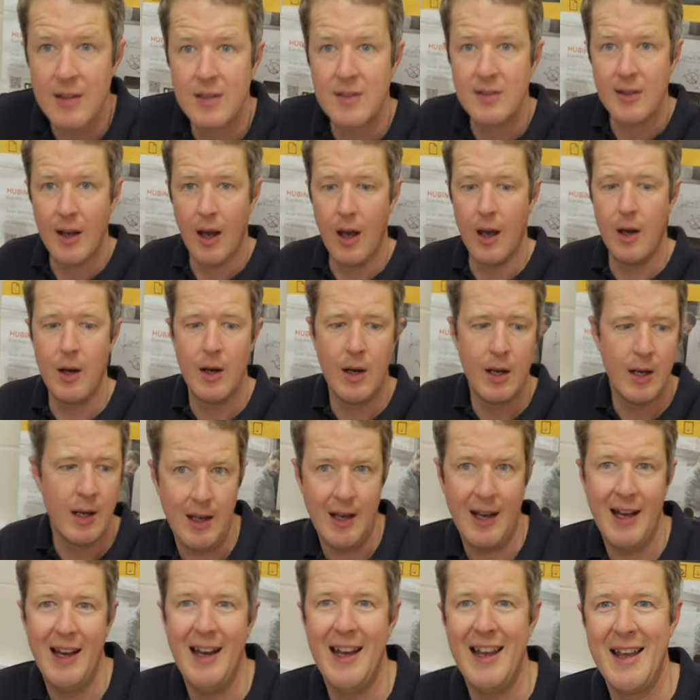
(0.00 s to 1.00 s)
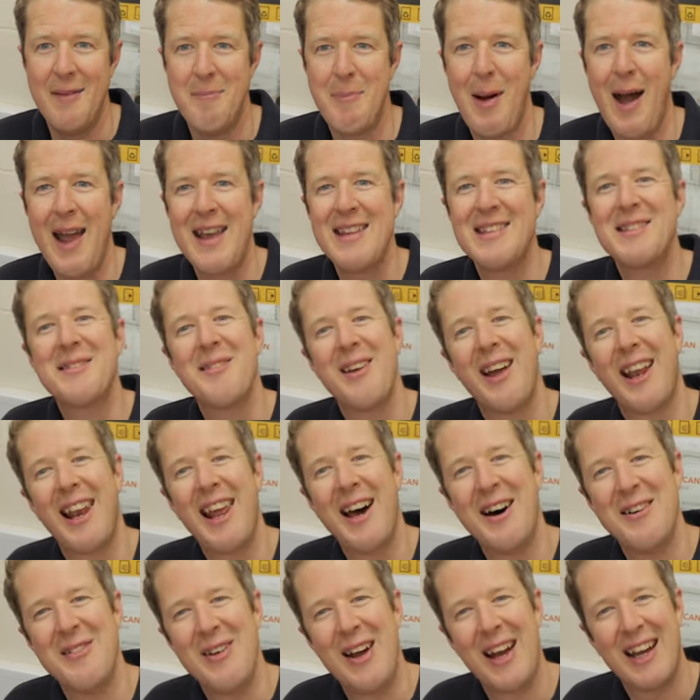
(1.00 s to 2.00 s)
So it pains me a
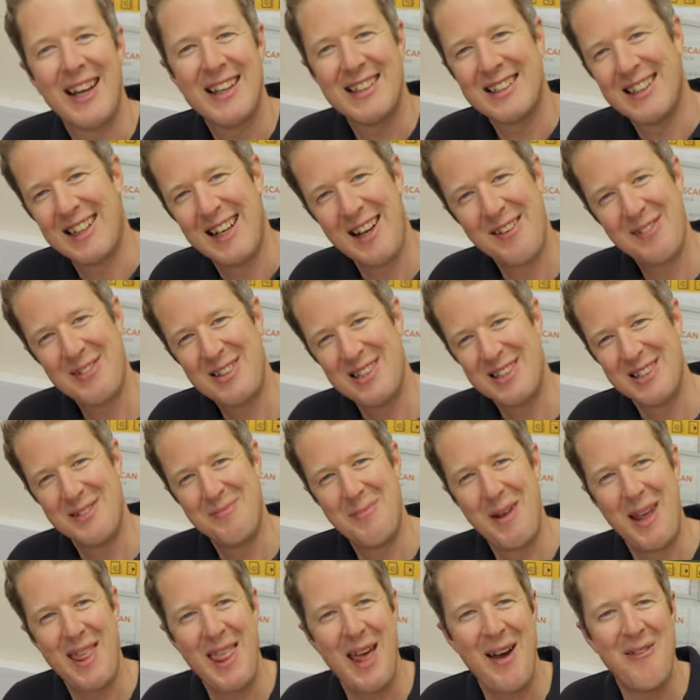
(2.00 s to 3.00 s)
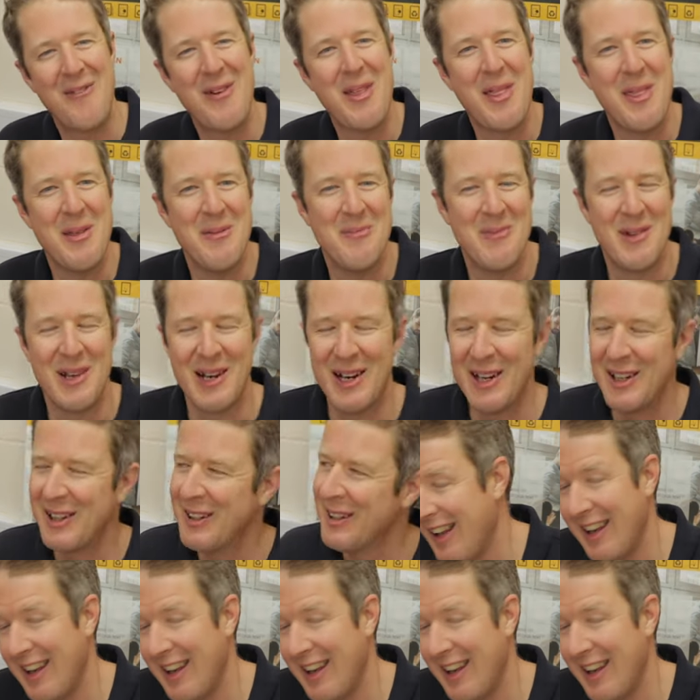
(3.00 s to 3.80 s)
little bit because I'd love to just be there with them, you know?